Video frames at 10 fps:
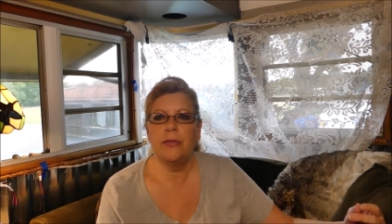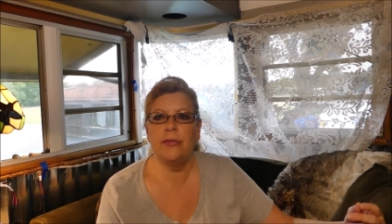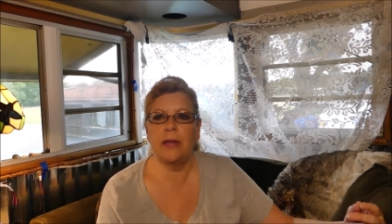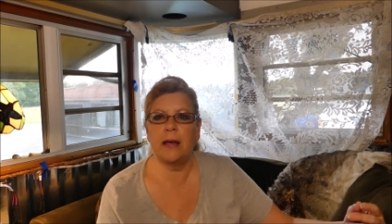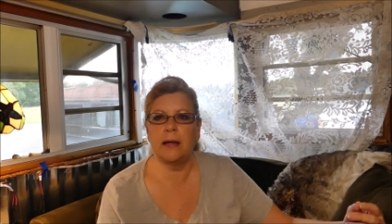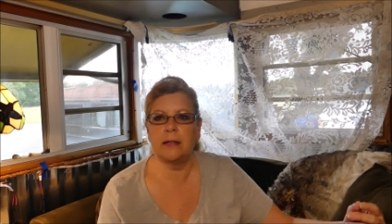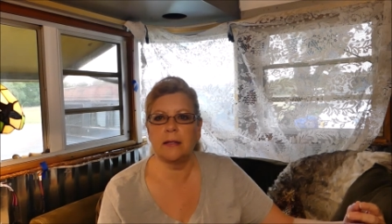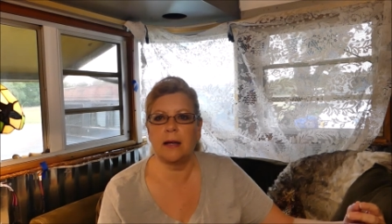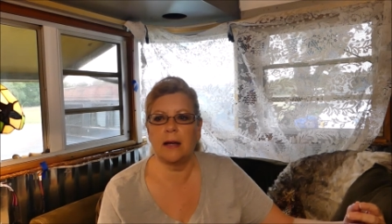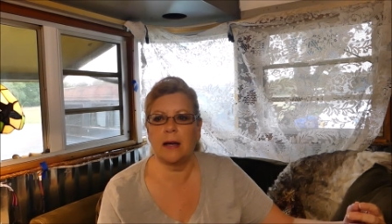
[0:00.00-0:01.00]
that
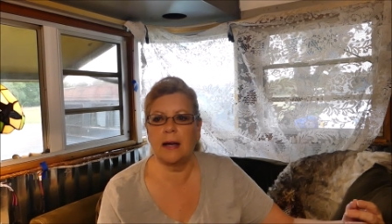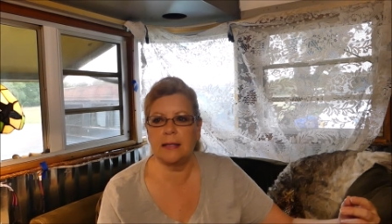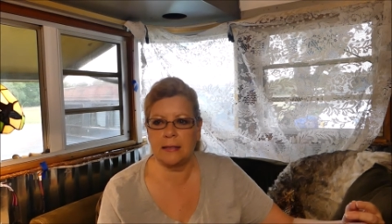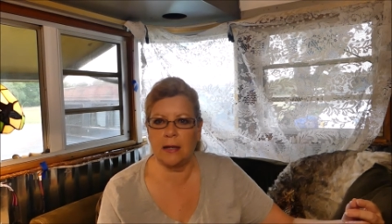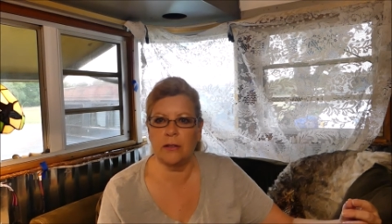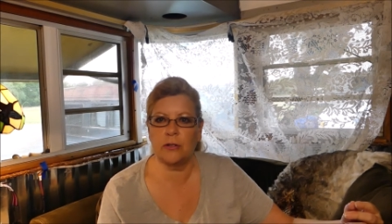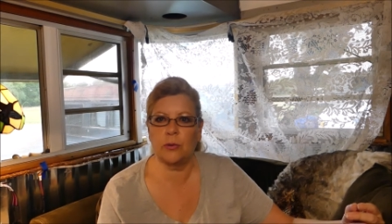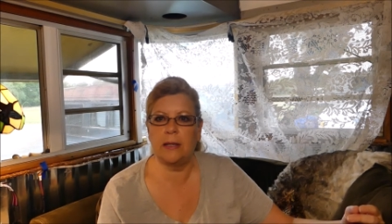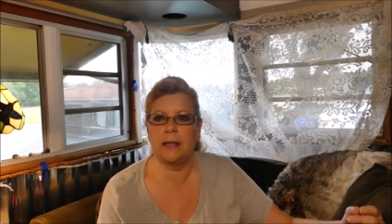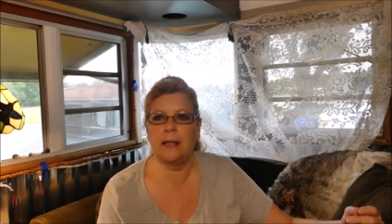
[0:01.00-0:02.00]
I sell the
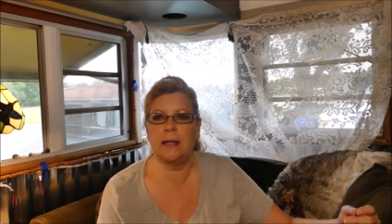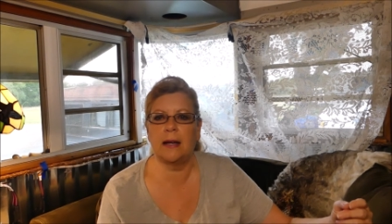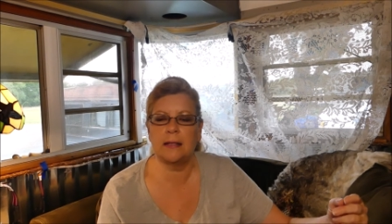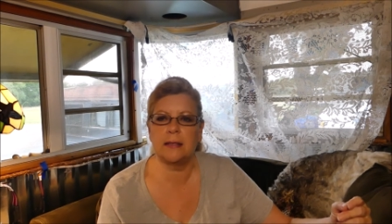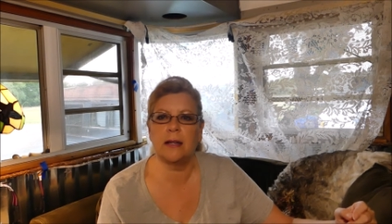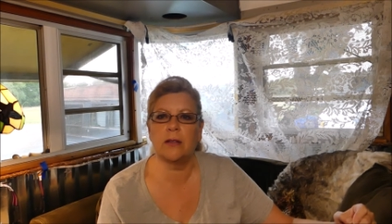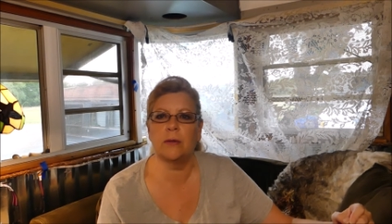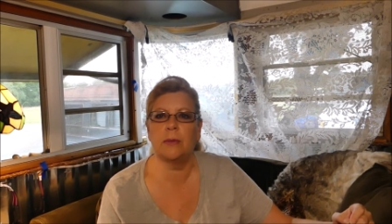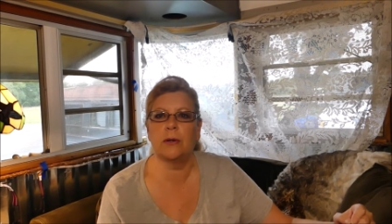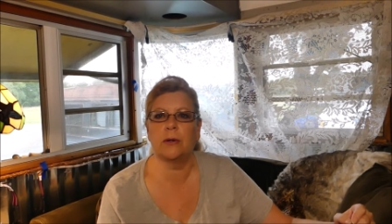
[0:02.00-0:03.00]
Twinkie, I sell the
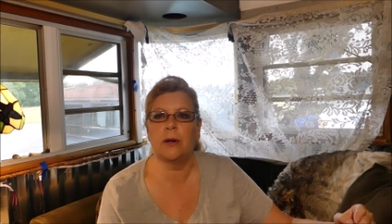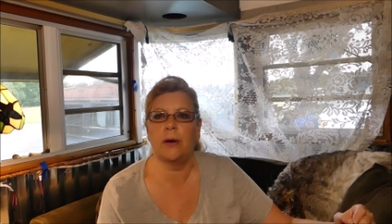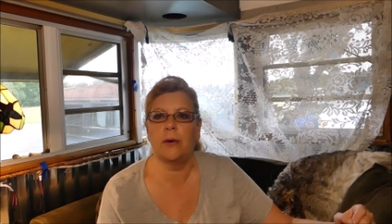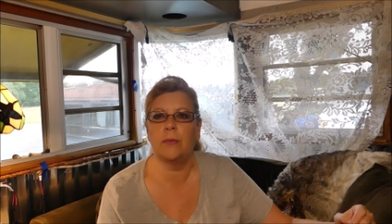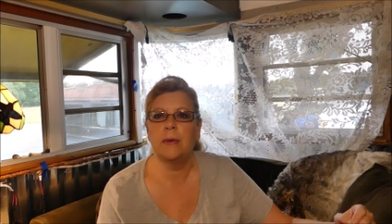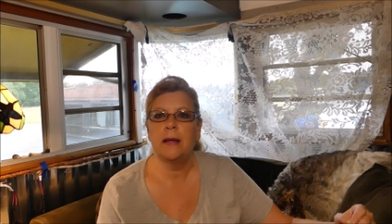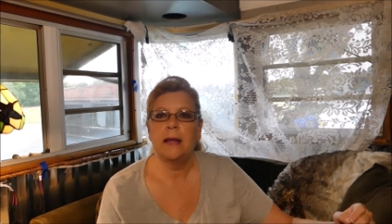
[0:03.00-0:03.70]
motorhome,